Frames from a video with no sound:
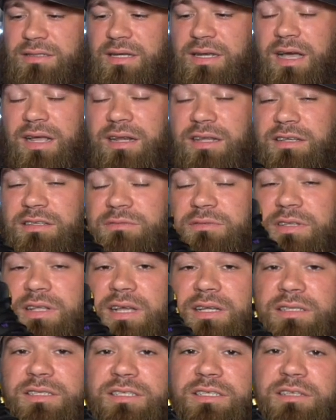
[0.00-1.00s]
It kind of gives me
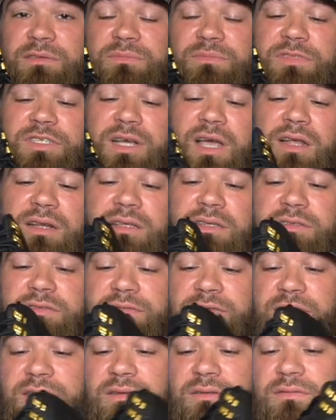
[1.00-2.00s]
that cheap Chinese
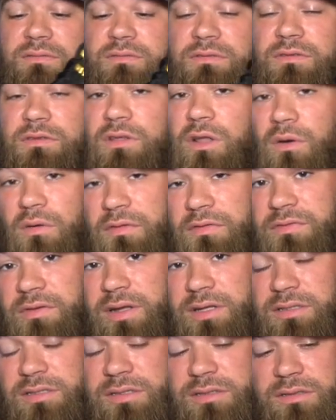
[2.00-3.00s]
feel. No
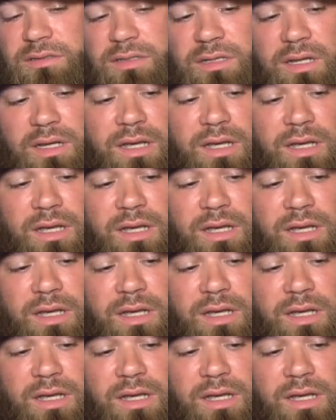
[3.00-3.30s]
offense.